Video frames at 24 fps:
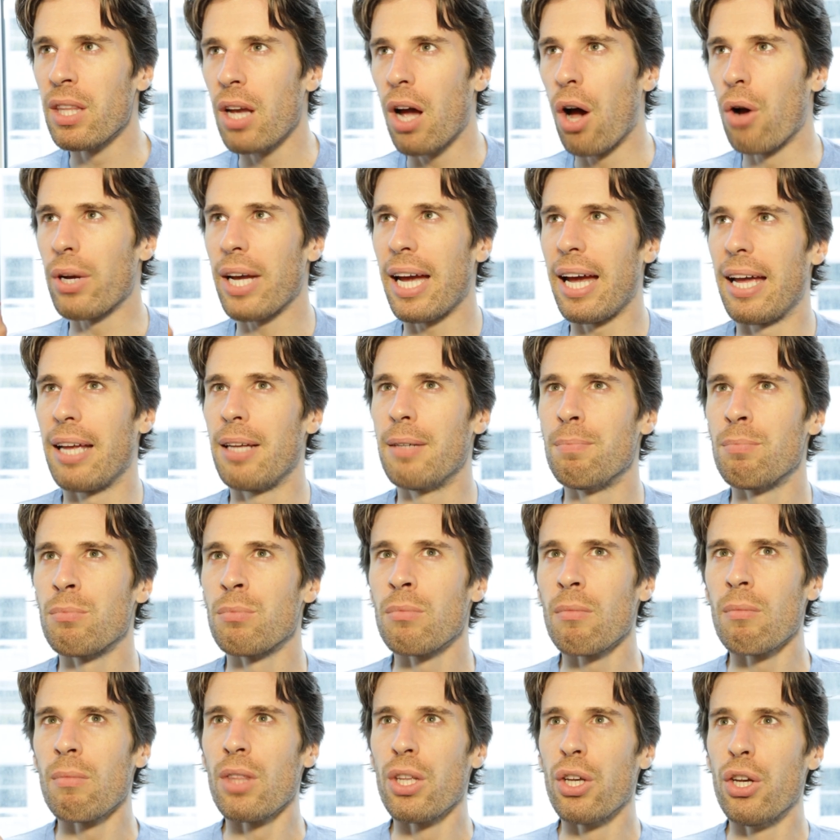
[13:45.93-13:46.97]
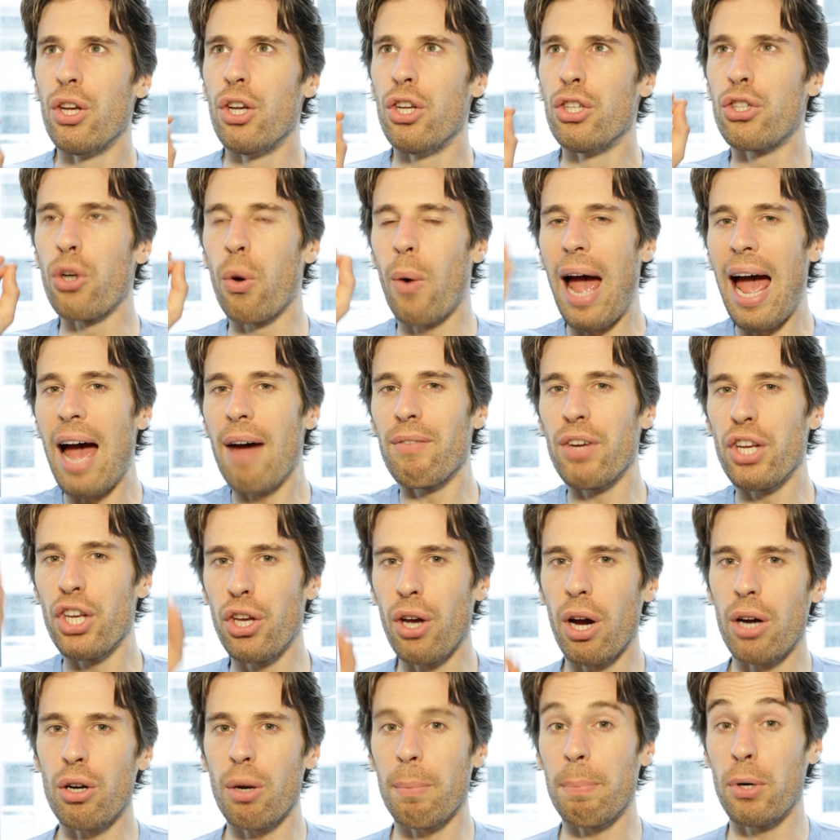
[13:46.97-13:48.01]
okay, so have a
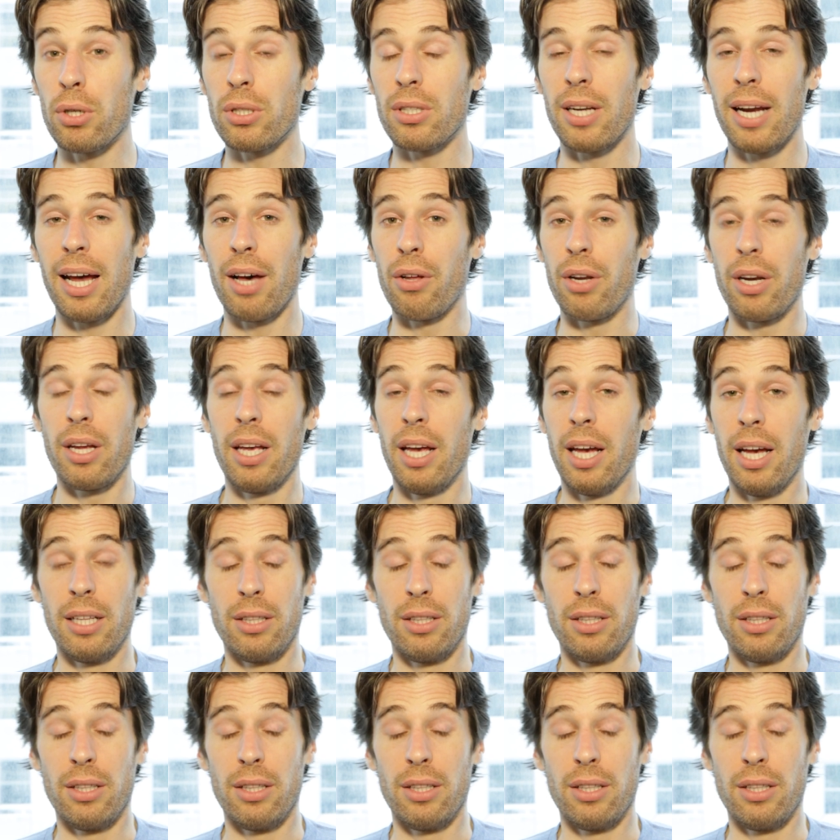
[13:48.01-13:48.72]
younger personality.